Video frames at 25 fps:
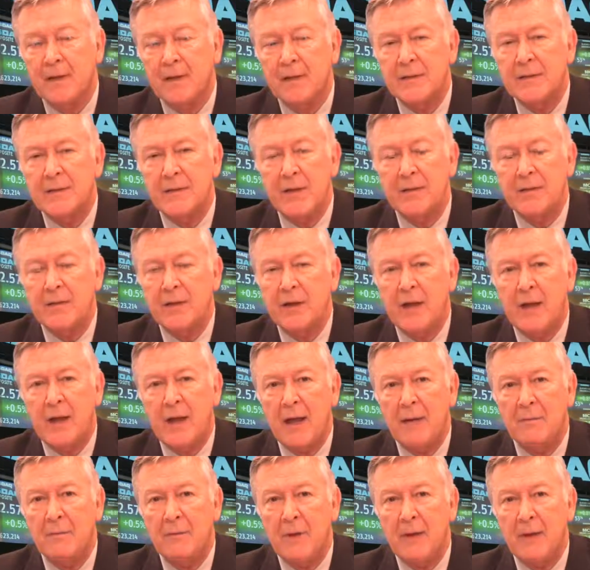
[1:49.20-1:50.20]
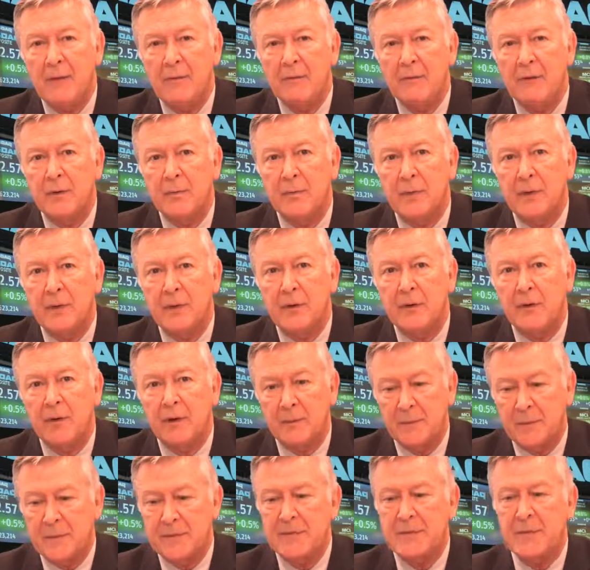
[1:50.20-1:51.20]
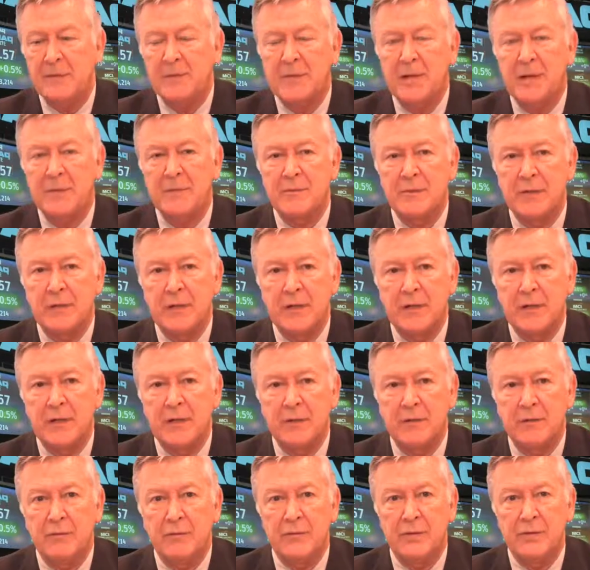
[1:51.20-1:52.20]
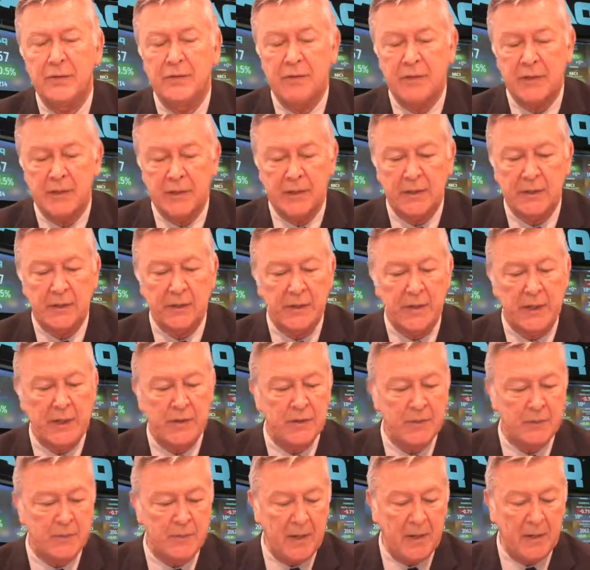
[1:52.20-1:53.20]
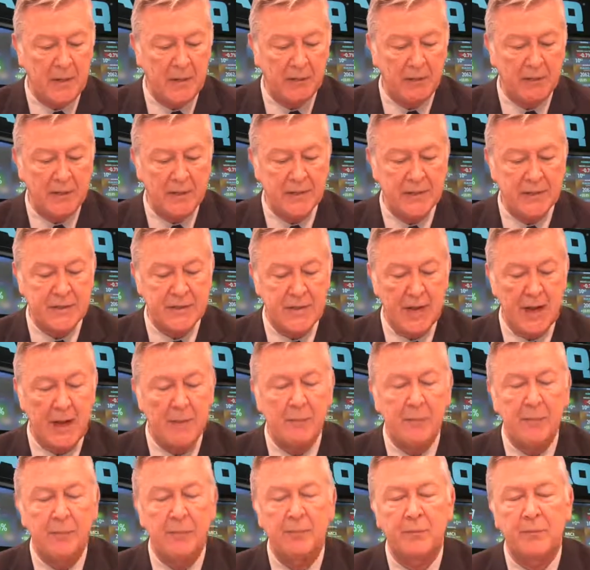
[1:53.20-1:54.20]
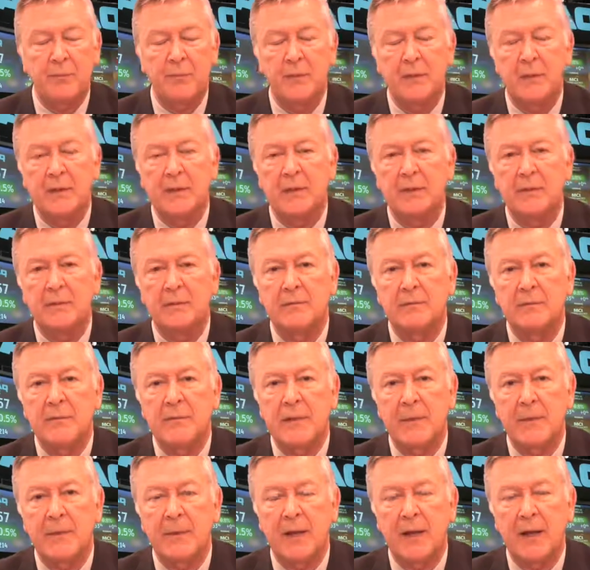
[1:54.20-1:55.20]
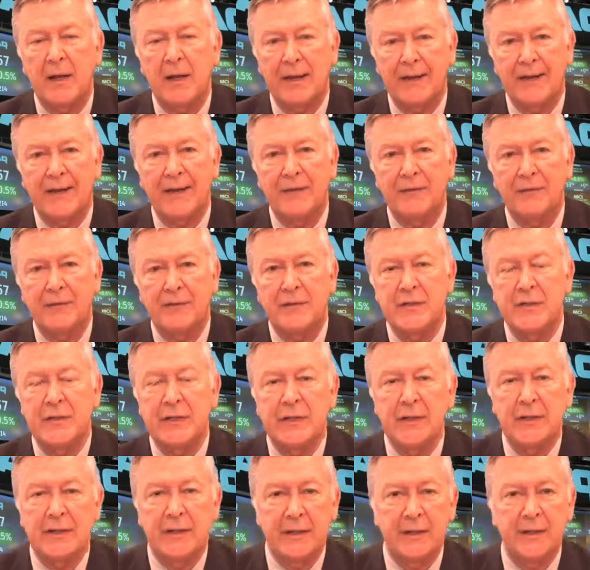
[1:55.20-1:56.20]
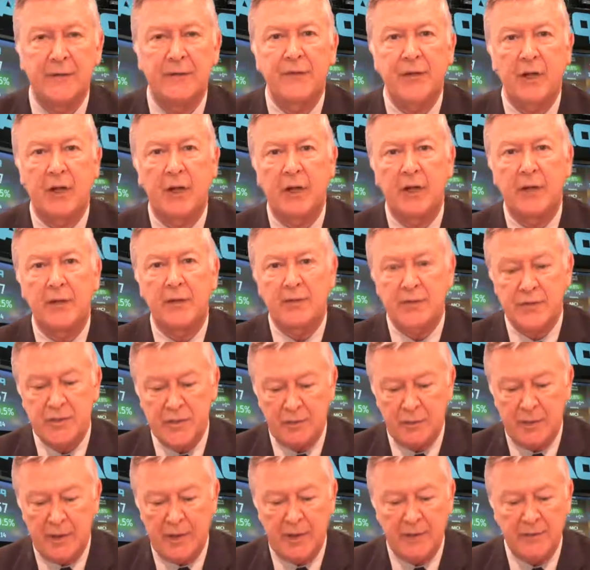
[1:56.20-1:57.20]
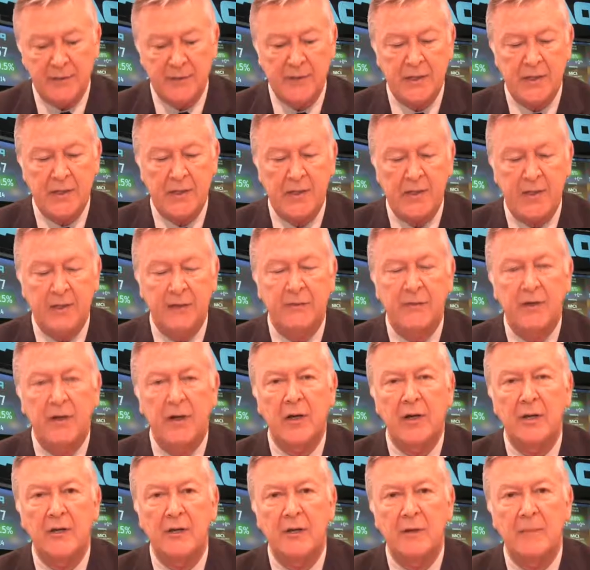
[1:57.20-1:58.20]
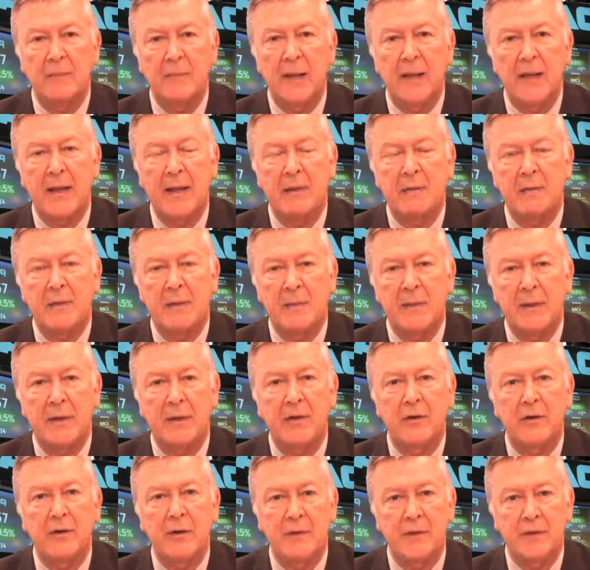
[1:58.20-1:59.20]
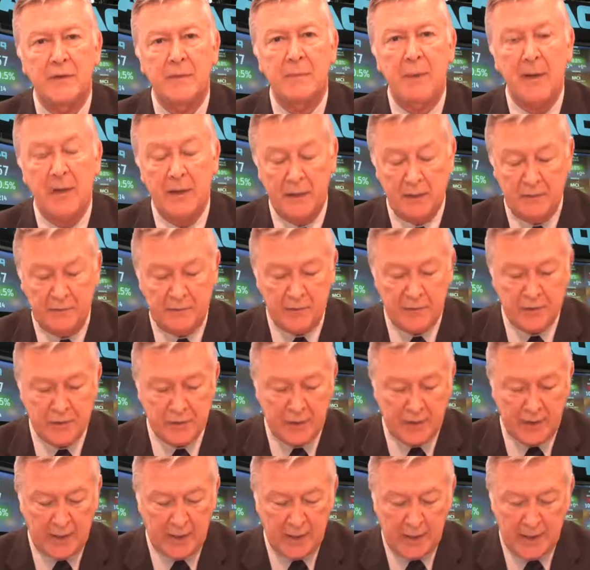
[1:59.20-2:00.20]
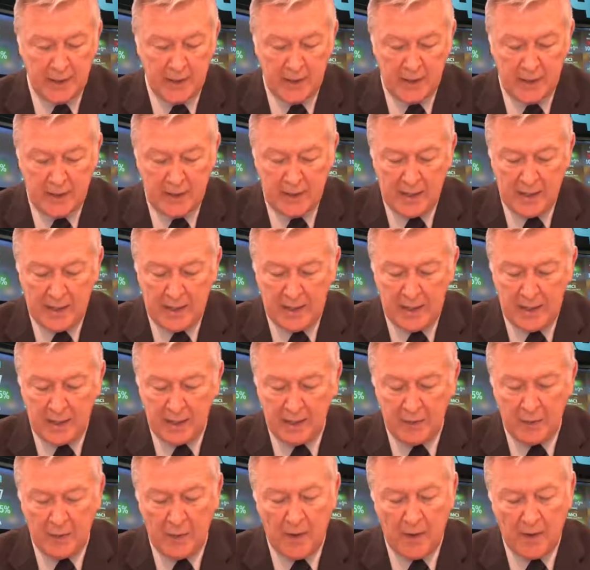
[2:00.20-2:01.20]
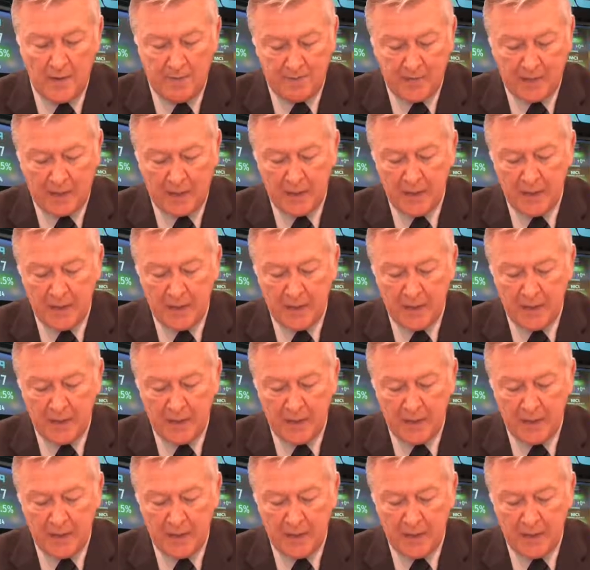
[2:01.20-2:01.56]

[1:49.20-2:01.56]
There's nothing you can't pay for in Bitcoin. I mean, sometimes you need to use an intermediary step, something like gift card, GIFT gift card. You can buy that with Bitcoin and spend it virtually anywhere.